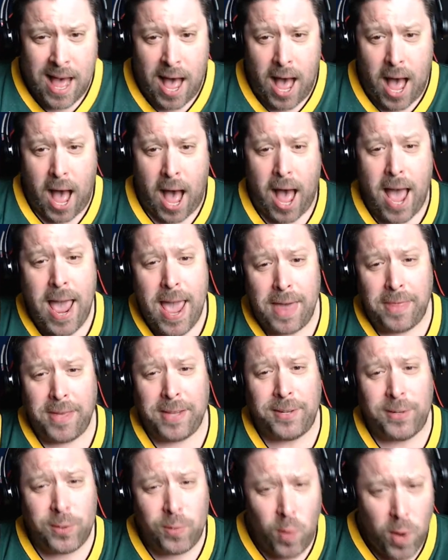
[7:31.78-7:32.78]

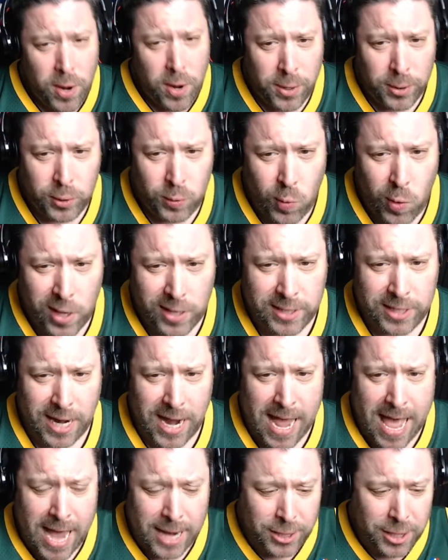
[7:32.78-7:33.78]
This was one of those ones that
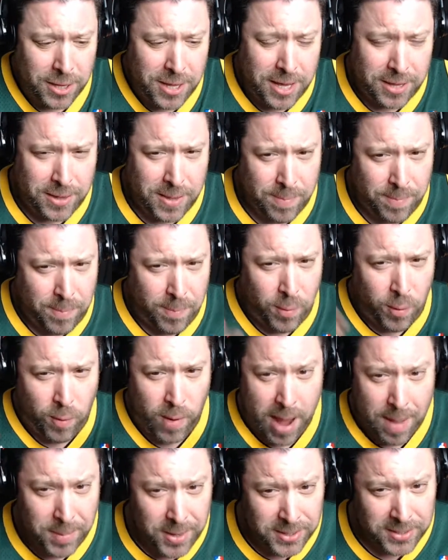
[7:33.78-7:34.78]
I actually think the
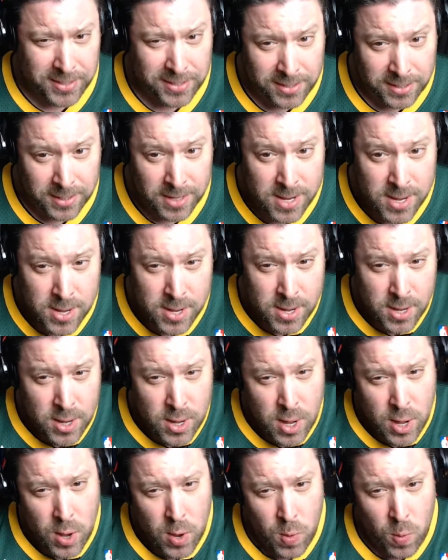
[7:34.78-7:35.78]
premise
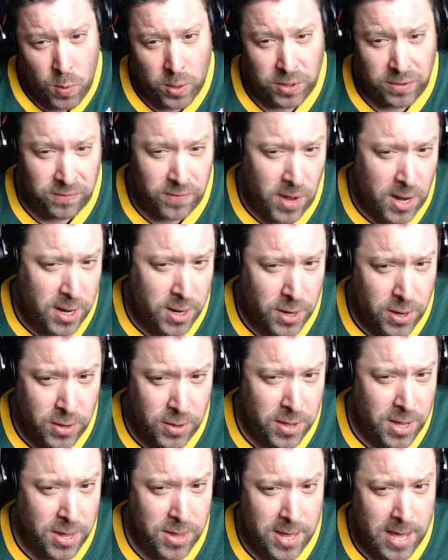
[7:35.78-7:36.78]
was funnier
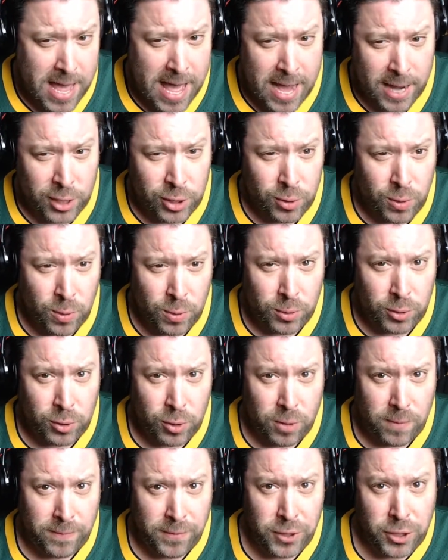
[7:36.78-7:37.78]
than the actual
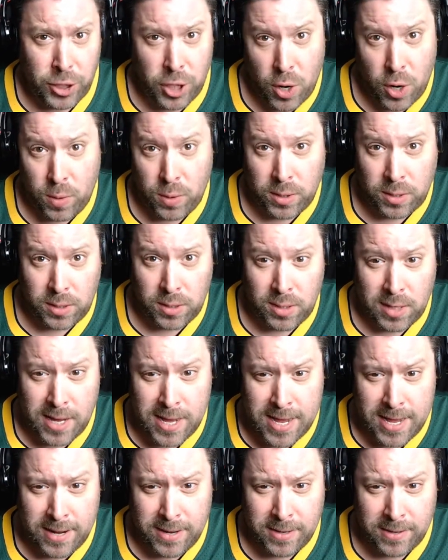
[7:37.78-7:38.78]
sort of jokes
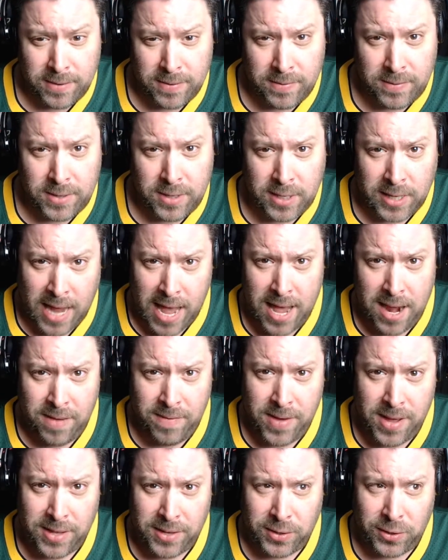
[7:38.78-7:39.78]
inside
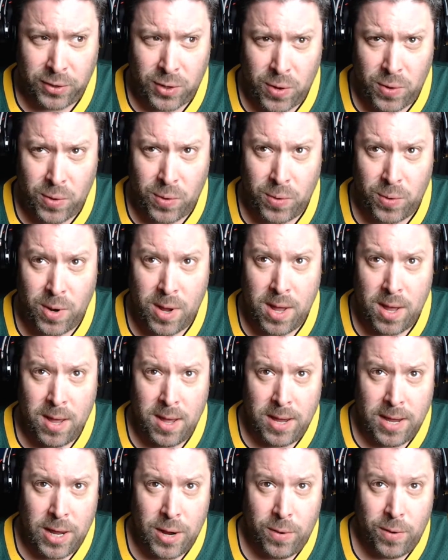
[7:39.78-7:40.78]
of it. So,
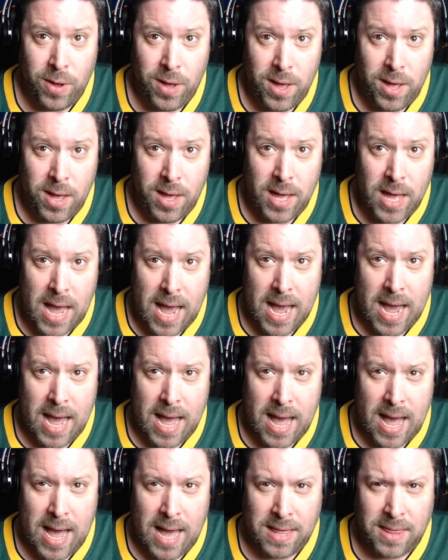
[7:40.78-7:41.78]

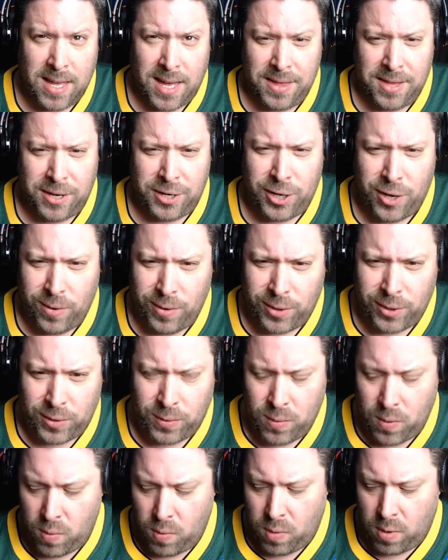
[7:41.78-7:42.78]
I thought the jokes
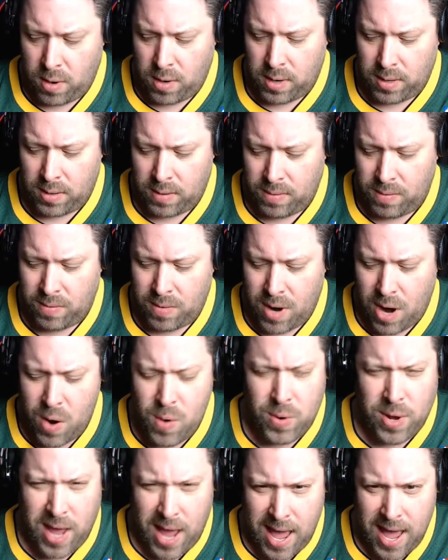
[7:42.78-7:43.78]
were
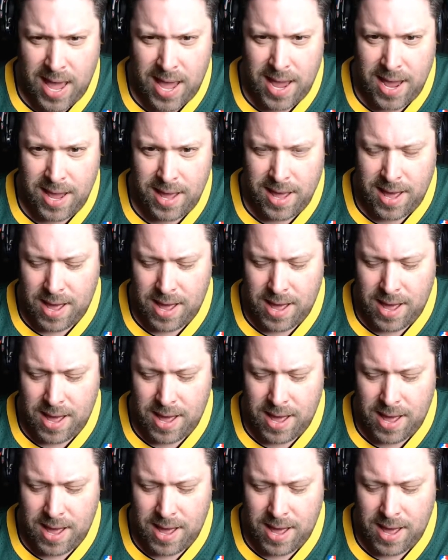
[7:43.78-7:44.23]
okay.